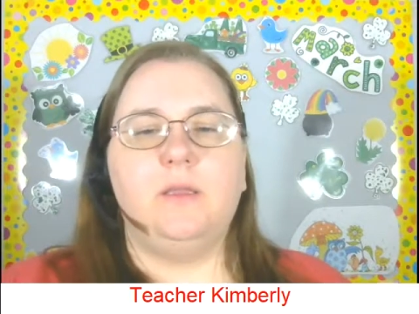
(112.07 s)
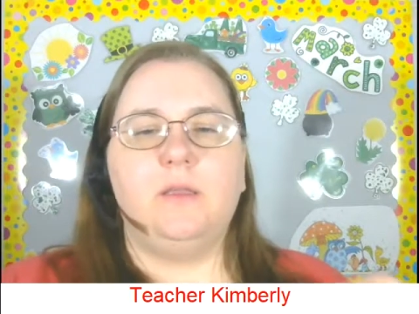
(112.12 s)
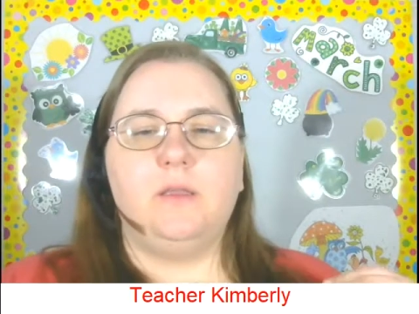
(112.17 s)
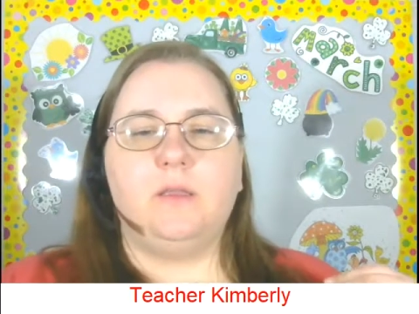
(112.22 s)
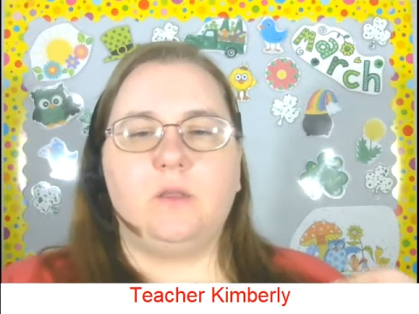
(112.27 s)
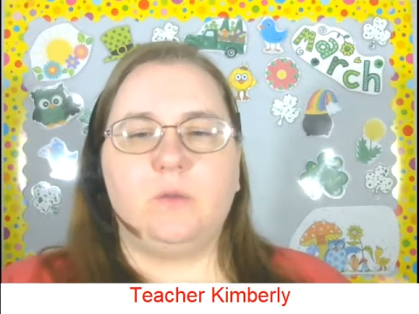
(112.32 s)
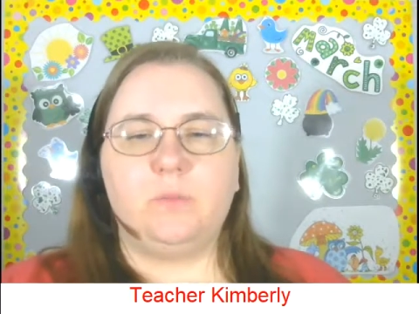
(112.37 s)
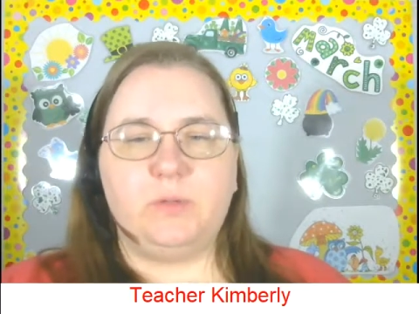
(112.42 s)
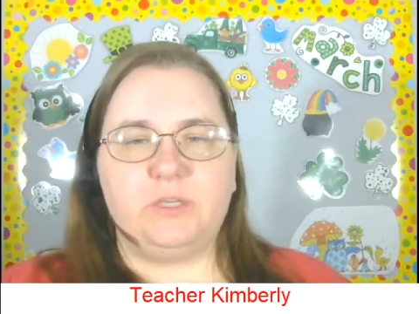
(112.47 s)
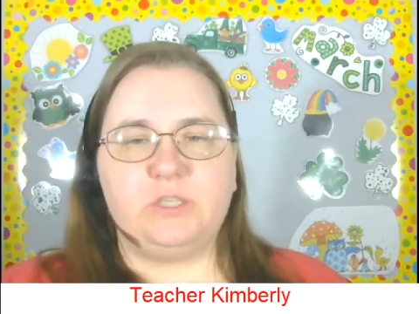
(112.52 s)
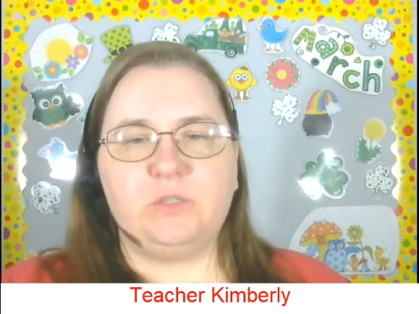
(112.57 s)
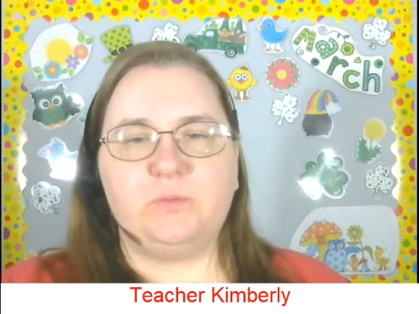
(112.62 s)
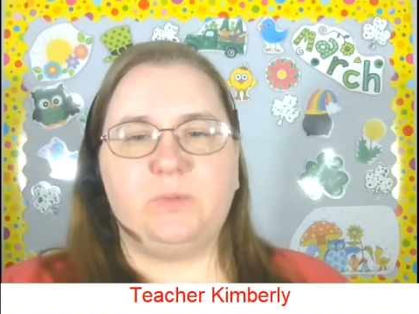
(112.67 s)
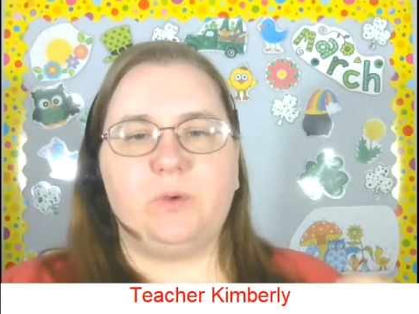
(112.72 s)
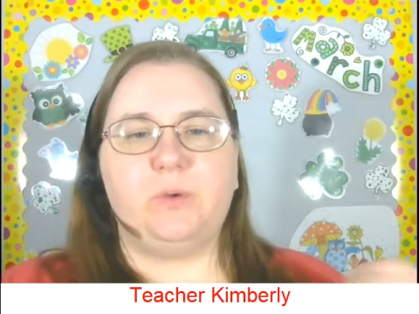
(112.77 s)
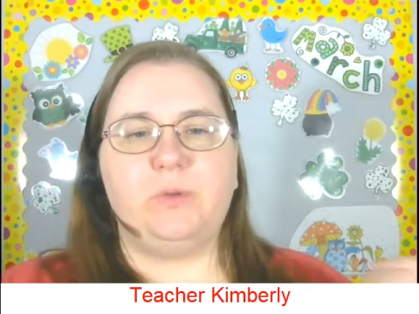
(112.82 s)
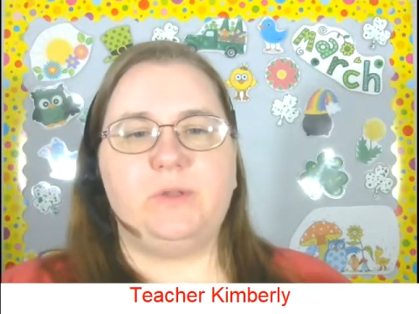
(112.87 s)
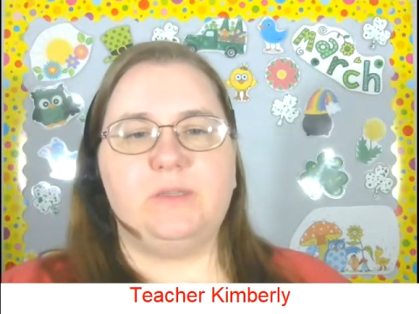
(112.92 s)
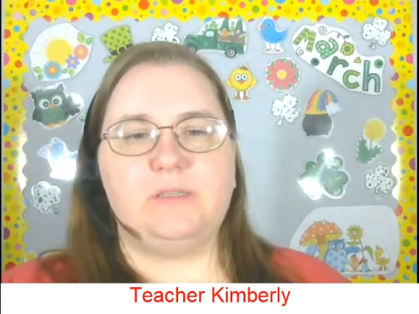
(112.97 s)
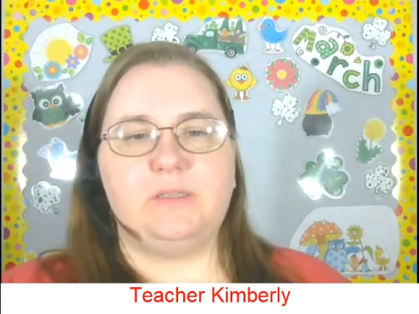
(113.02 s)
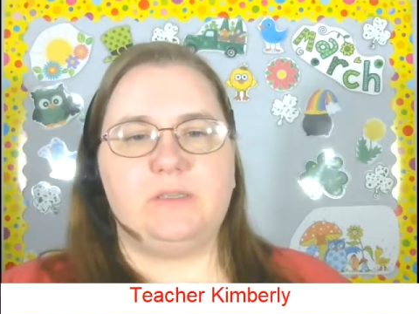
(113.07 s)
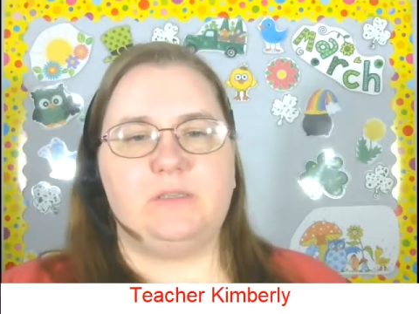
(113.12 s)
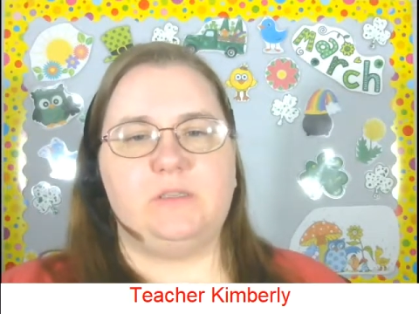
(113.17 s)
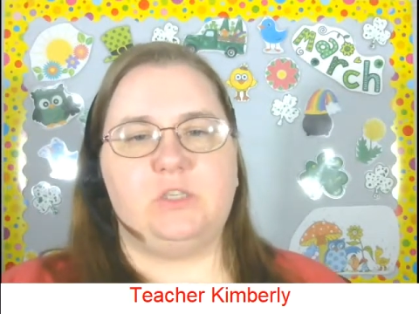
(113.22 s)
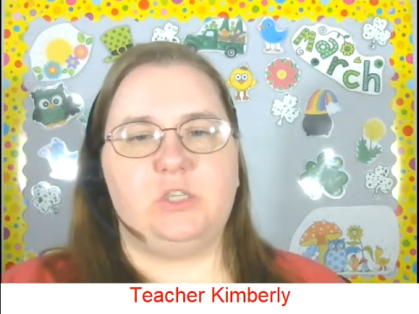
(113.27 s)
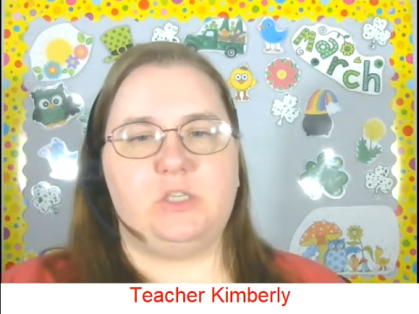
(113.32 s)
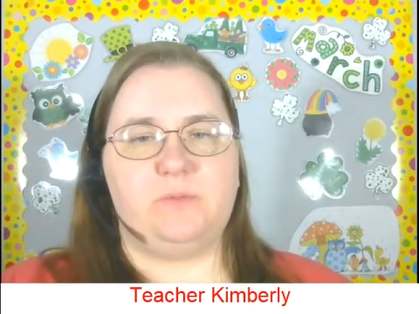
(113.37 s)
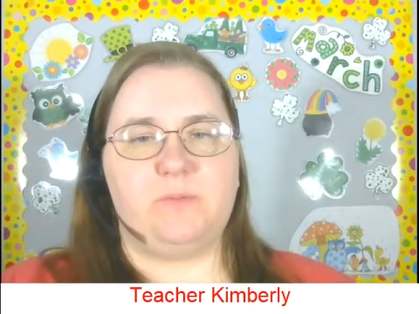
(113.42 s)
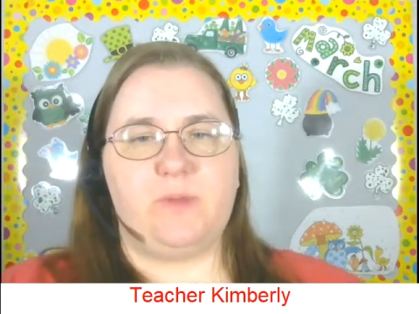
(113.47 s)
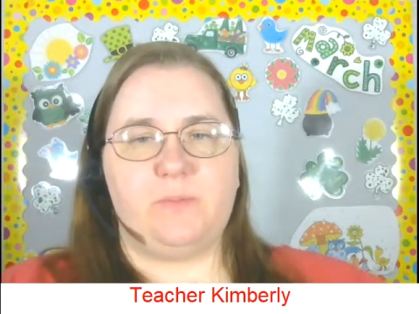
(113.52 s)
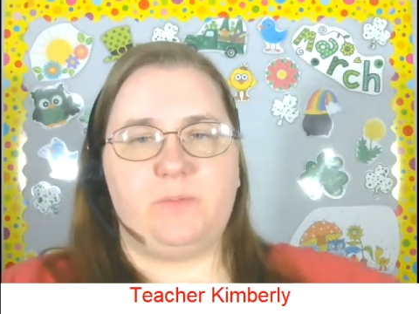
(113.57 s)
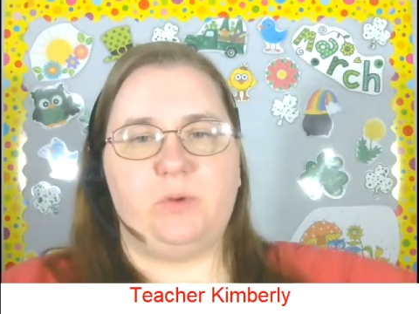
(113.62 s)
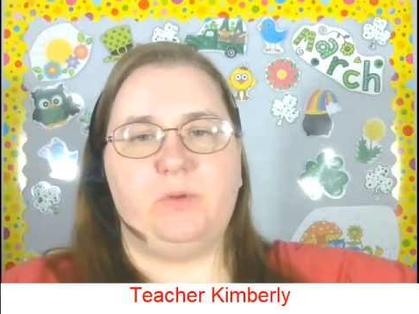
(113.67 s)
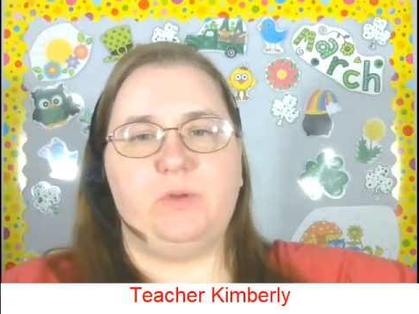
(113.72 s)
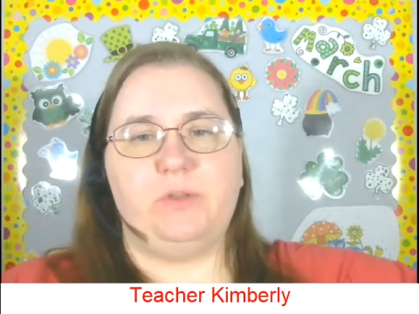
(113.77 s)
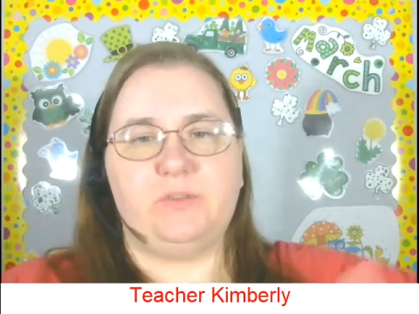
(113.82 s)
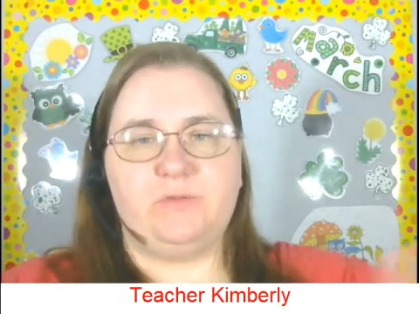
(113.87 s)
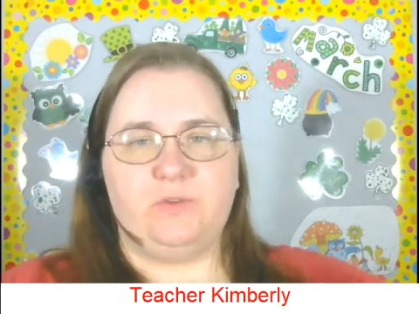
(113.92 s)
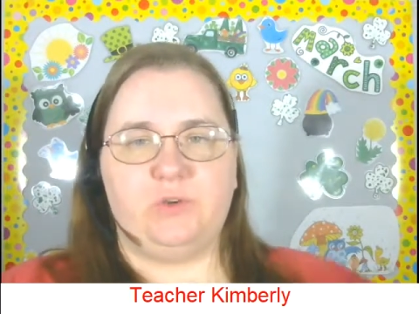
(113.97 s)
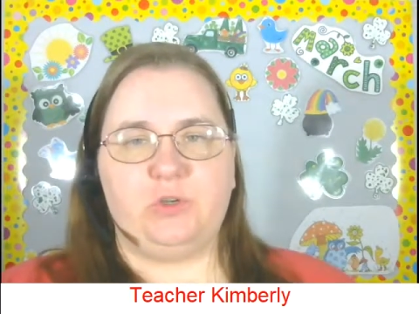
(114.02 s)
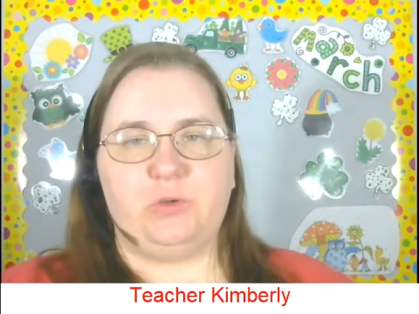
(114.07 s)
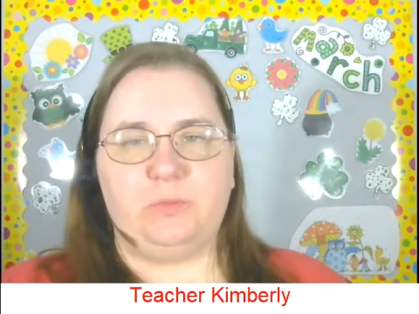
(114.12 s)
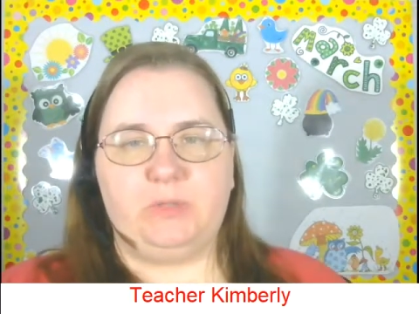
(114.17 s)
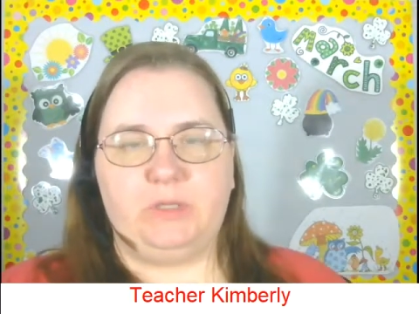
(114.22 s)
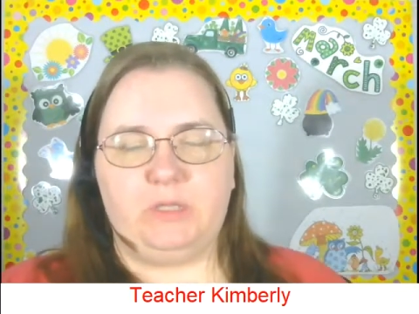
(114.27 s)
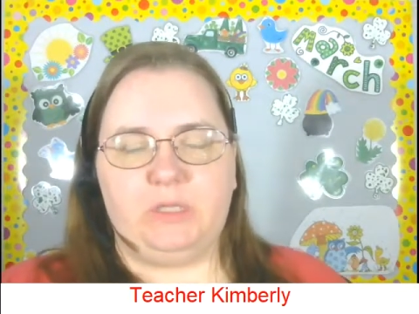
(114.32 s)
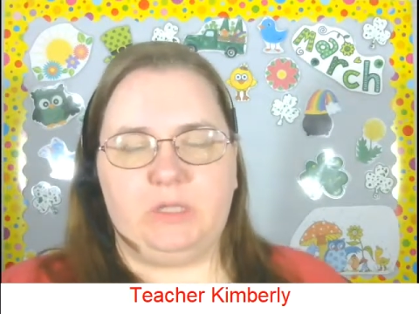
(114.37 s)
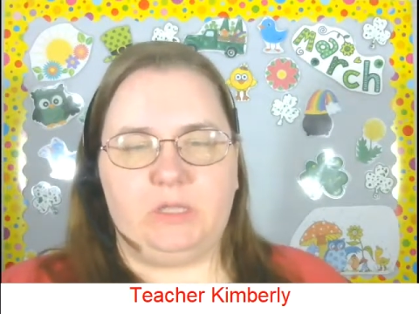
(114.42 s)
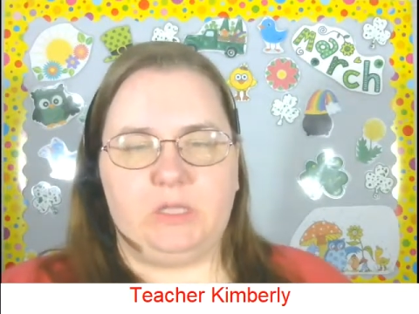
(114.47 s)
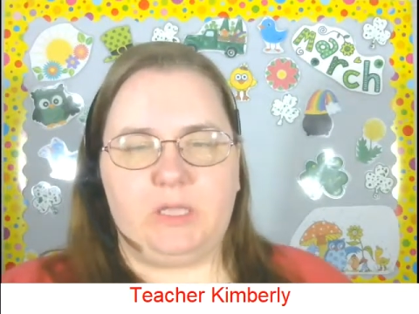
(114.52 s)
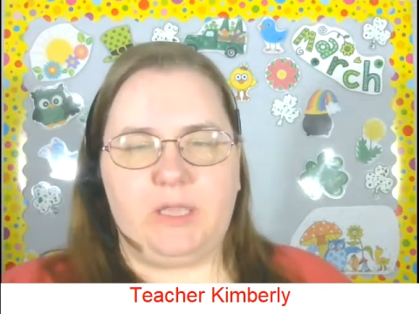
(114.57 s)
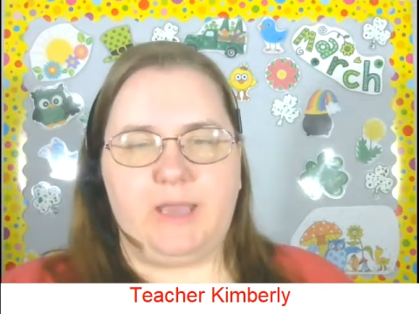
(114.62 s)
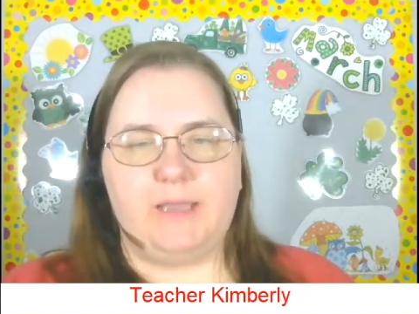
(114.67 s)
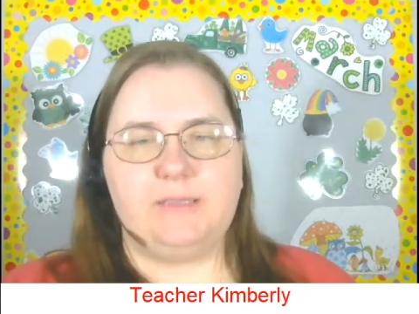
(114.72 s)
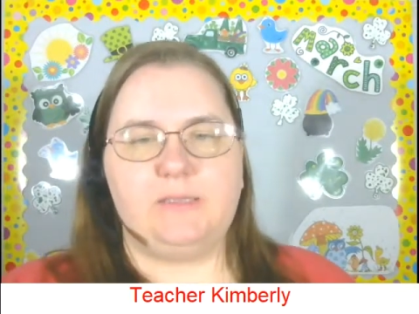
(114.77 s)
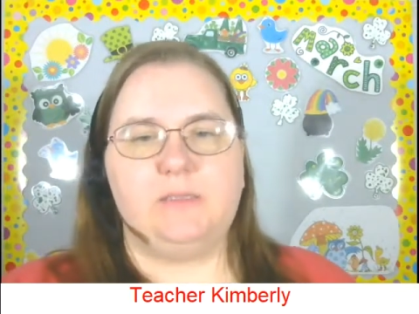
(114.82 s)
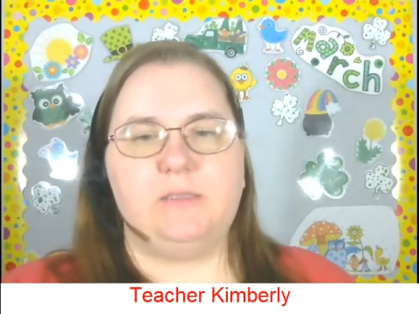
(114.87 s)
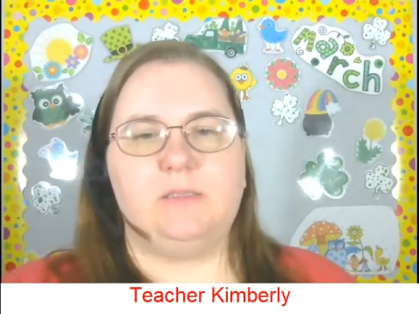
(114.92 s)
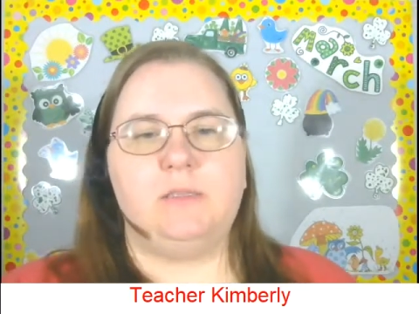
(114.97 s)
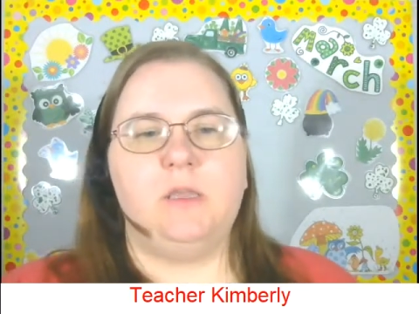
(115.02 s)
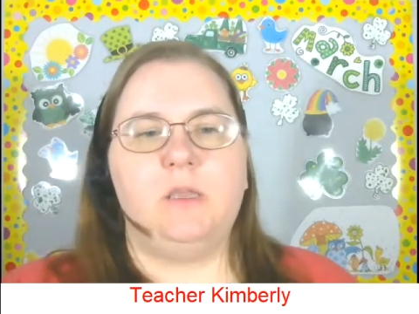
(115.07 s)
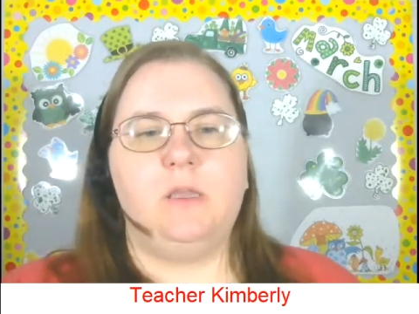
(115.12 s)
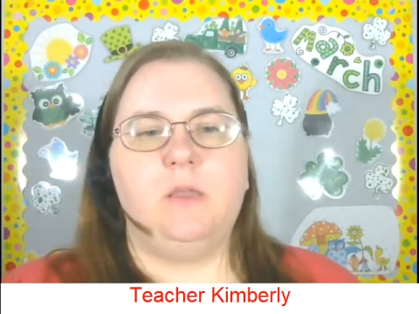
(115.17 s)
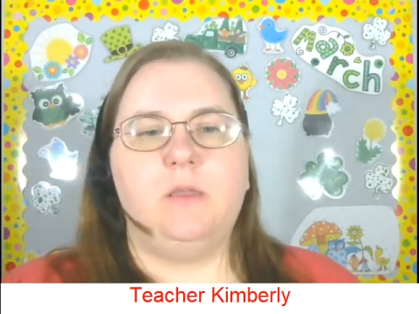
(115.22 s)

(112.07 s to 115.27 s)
Completion bonus is just my bonus for completing the classes.